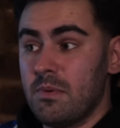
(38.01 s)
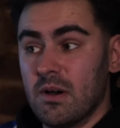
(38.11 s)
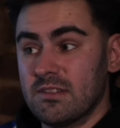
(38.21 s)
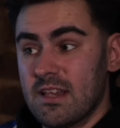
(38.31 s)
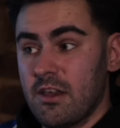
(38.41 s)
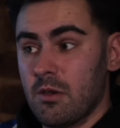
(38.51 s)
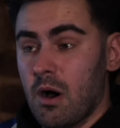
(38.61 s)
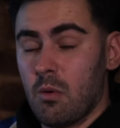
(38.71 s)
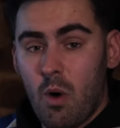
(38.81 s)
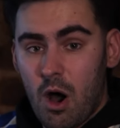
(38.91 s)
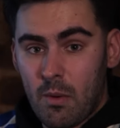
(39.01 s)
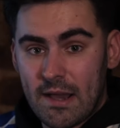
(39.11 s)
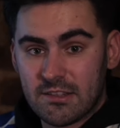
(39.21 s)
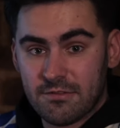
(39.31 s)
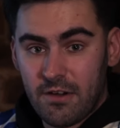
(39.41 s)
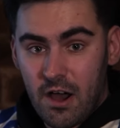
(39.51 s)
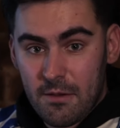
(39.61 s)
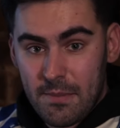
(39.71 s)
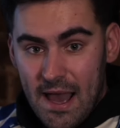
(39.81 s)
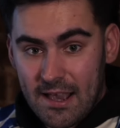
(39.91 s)
but I tell you what a way to fire
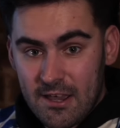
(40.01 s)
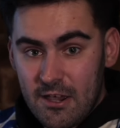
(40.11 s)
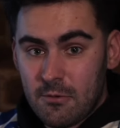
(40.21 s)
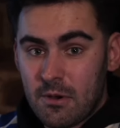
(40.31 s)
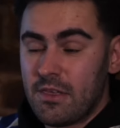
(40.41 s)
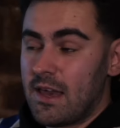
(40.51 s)
back with